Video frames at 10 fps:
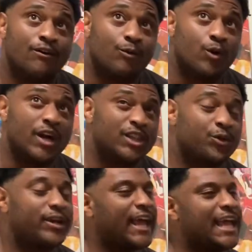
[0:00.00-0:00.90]
What
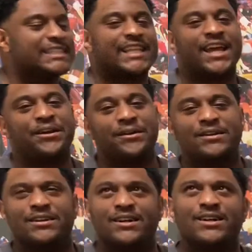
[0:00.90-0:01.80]
three days
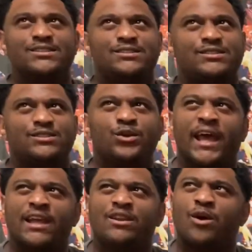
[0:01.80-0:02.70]
later? Two
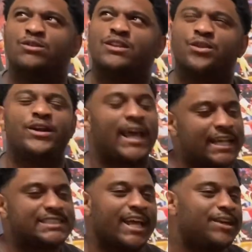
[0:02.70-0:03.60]
days? No, three
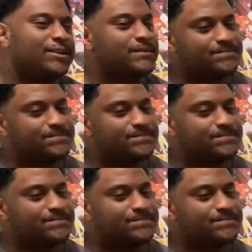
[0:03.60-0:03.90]
days later.